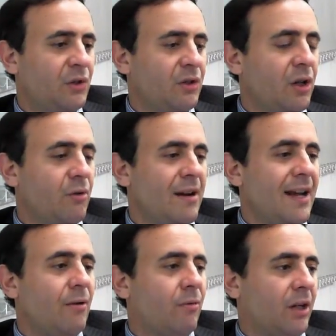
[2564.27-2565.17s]
no
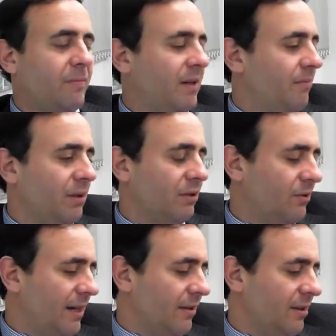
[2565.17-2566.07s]
network being built
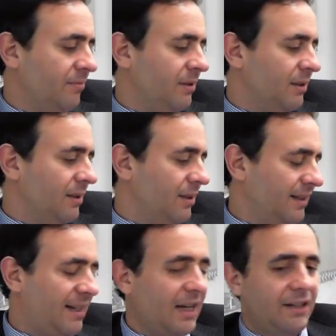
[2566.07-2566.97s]
around them,
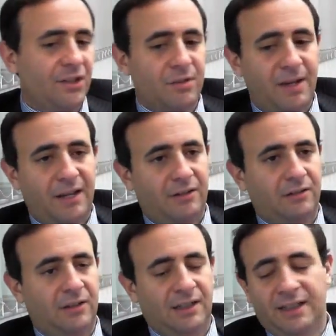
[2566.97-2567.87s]
it kind of doesn't matter,
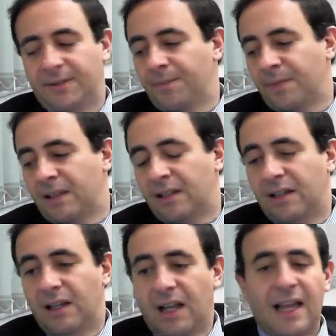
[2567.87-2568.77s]
right? Like,
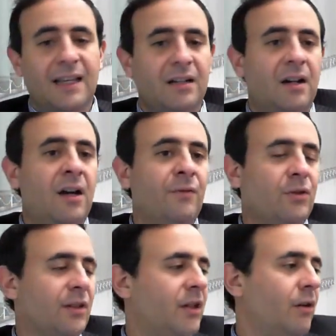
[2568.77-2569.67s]
I can
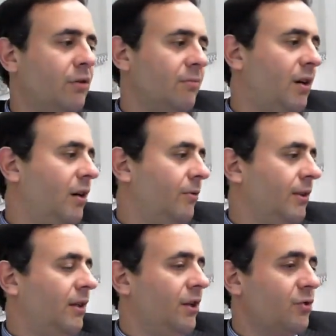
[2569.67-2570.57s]
obviously go tomorrow
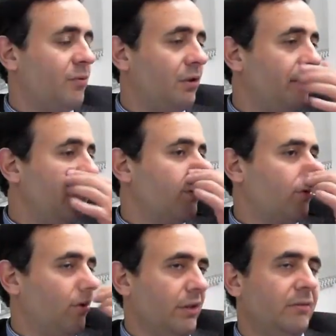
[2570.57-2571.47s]
and launch Polemitis
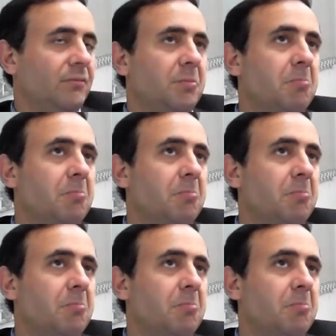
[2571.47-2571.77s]
coin.